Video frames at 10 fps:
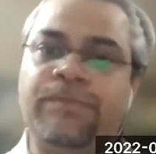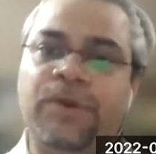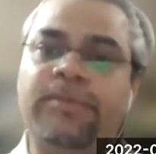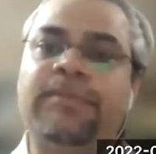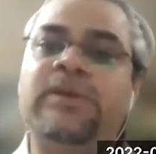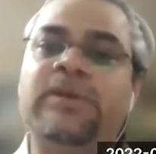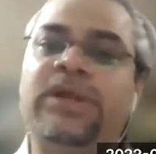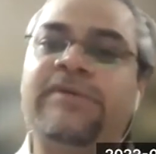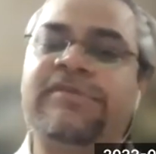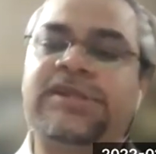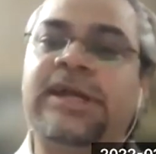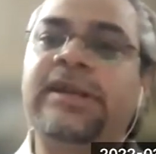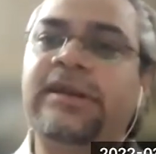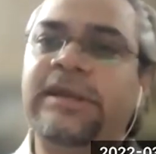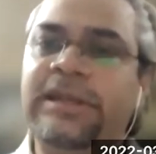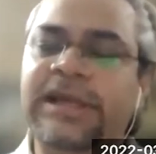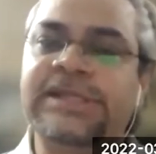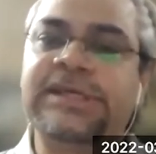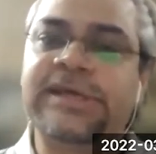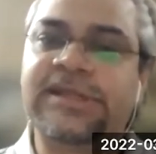probably would have started
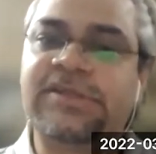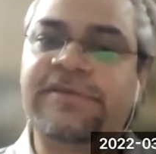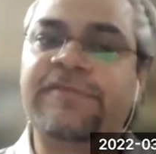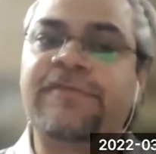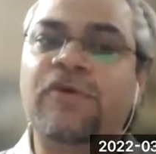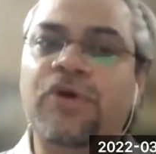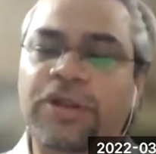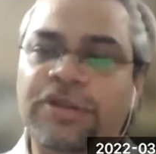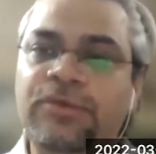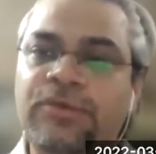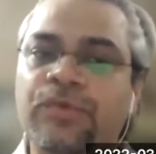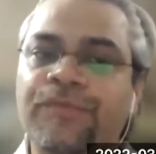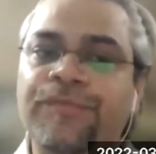realizing as we've gone through,